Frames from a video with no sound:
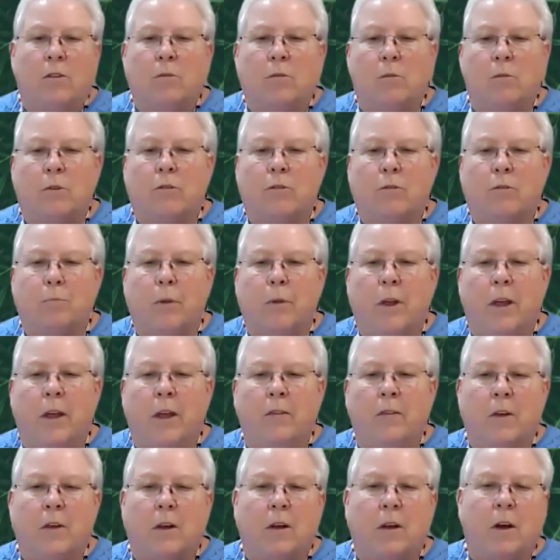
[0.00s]
to
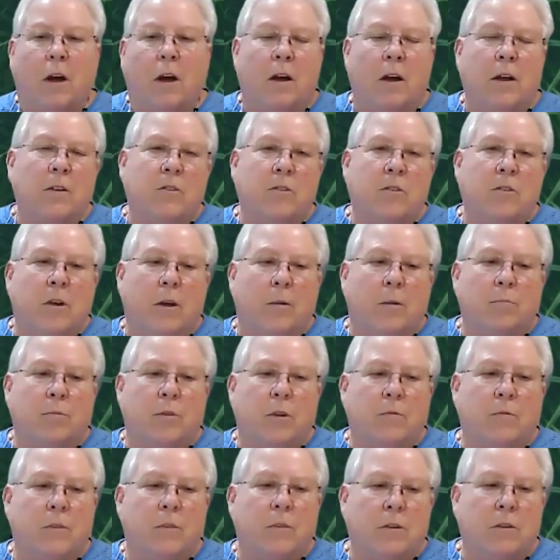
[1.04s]
explain the concept
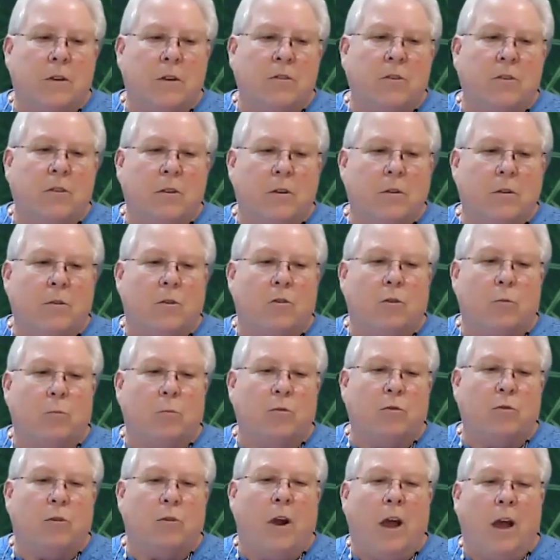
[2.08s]
of addition and
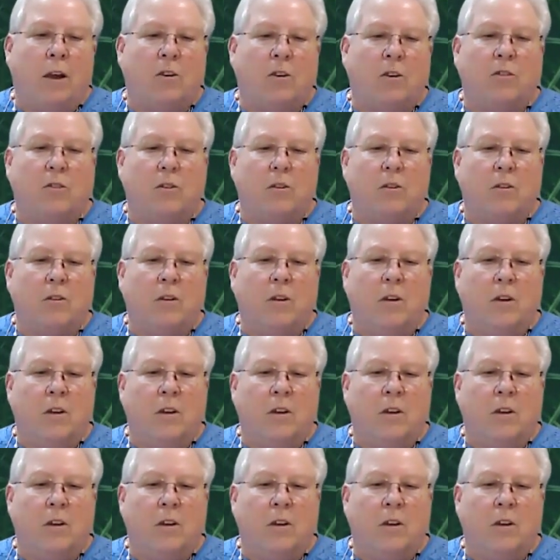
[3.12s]
subtraction,